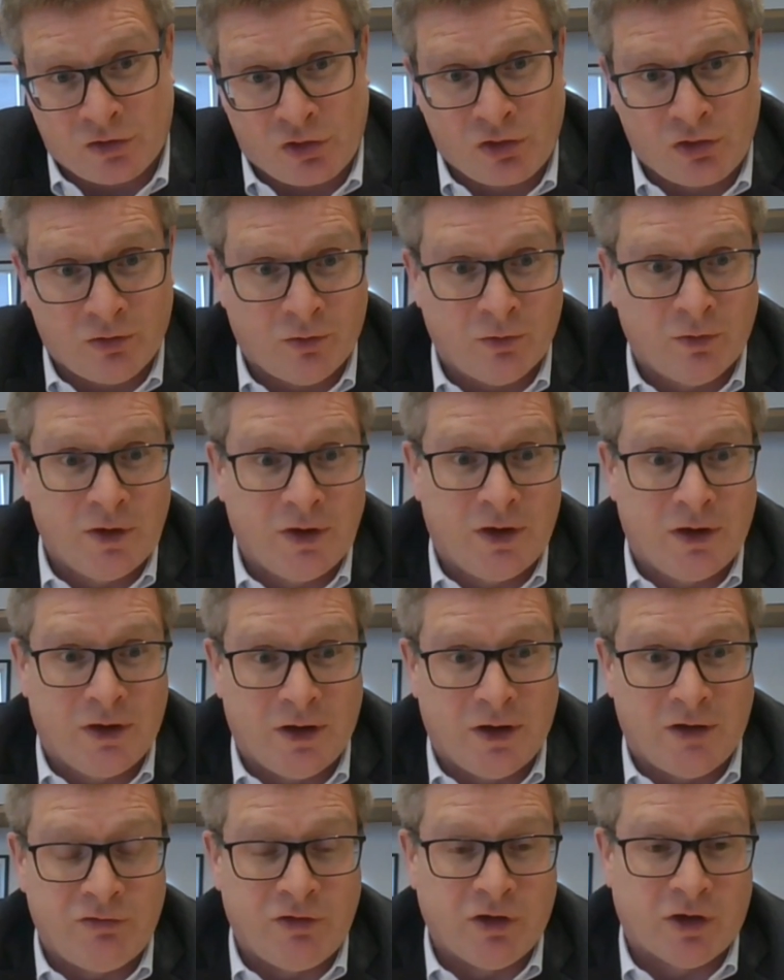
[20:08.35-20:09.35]
So
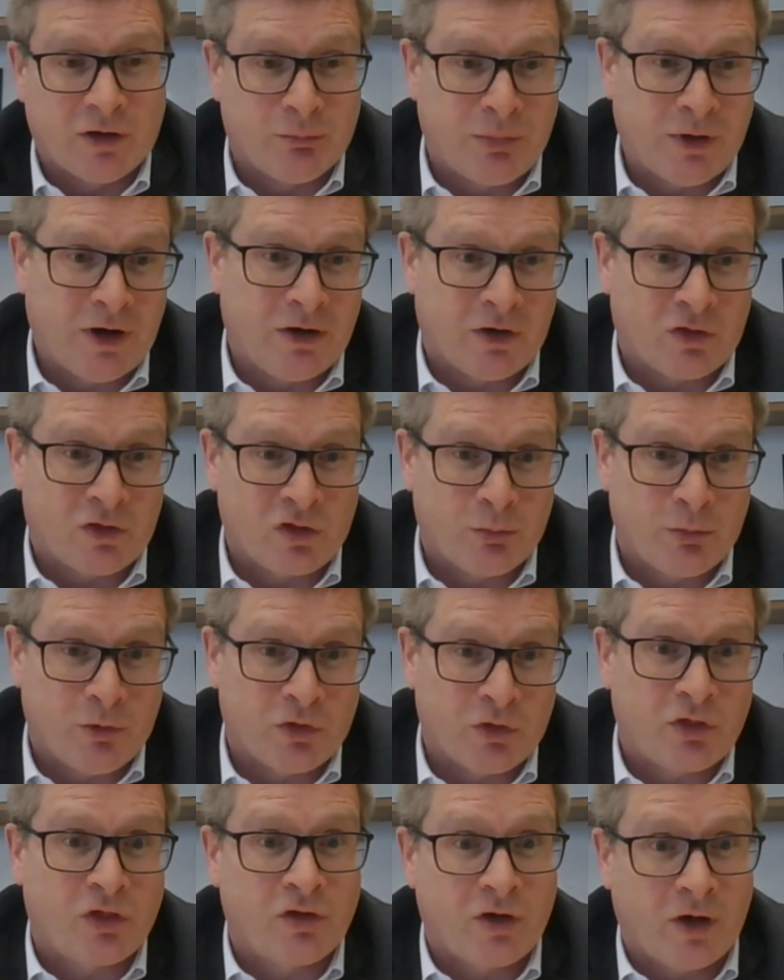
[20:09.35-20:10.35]
if you compare, I
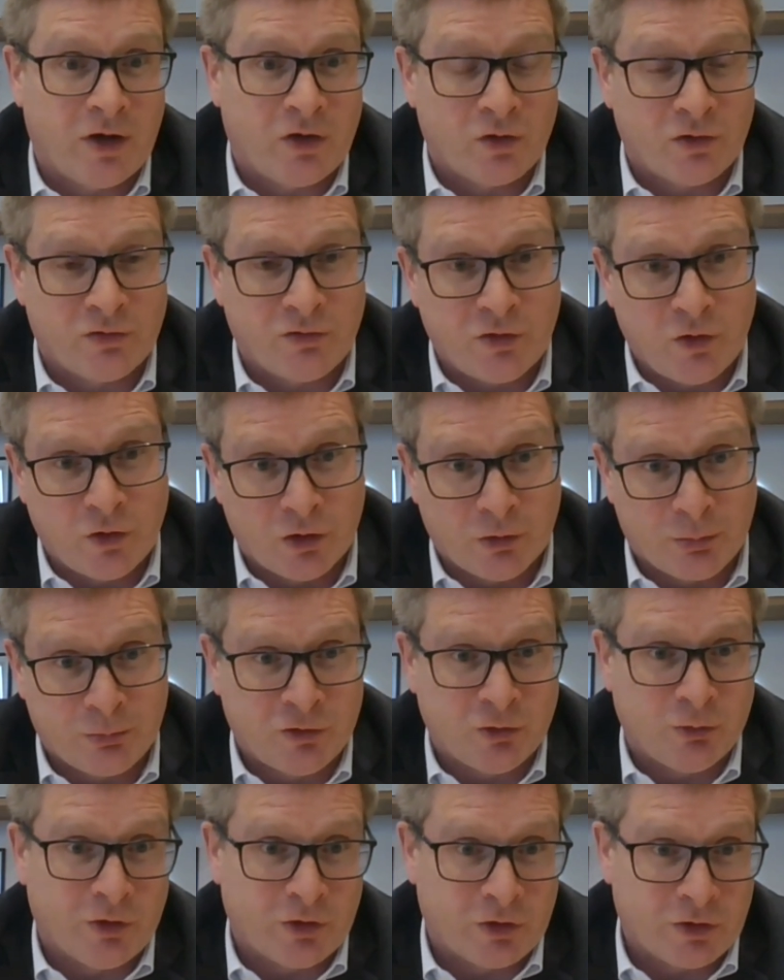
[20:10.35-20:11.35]
suppose, the skies over
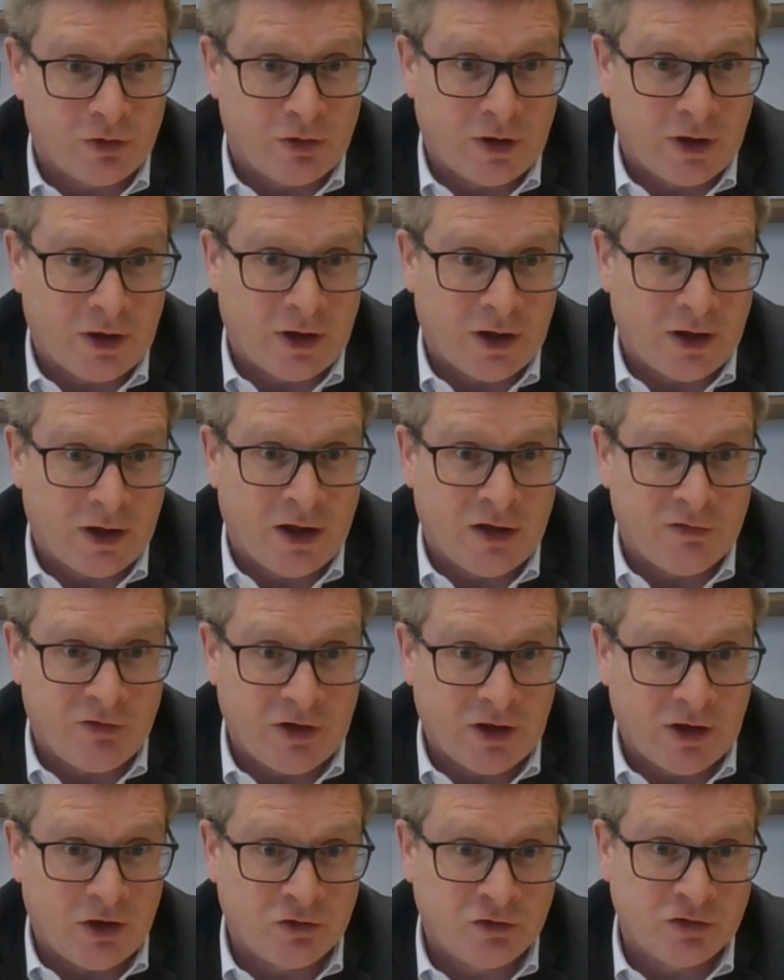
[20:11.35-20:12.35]
Europe to other
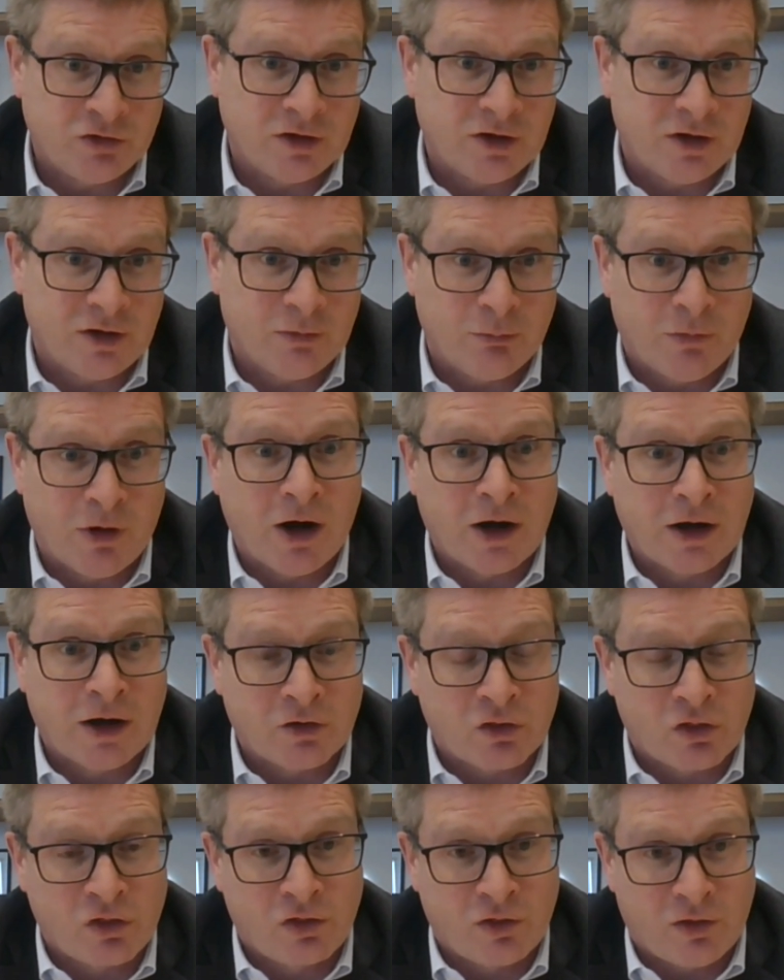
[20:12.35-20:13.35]
aviation
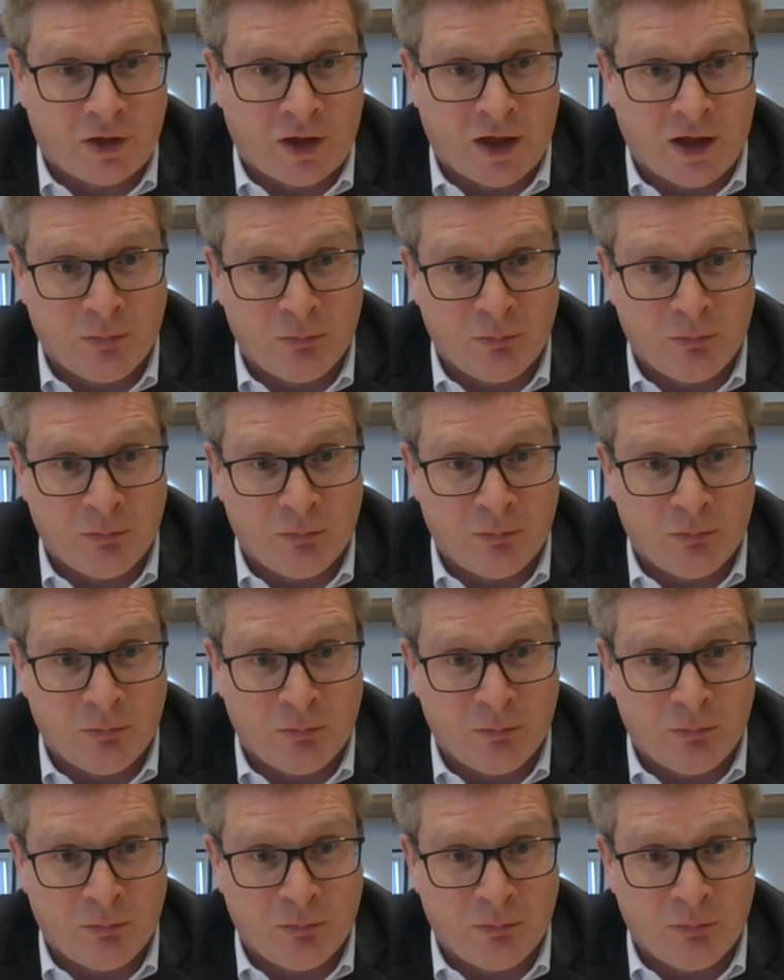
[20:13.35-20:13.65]
markets,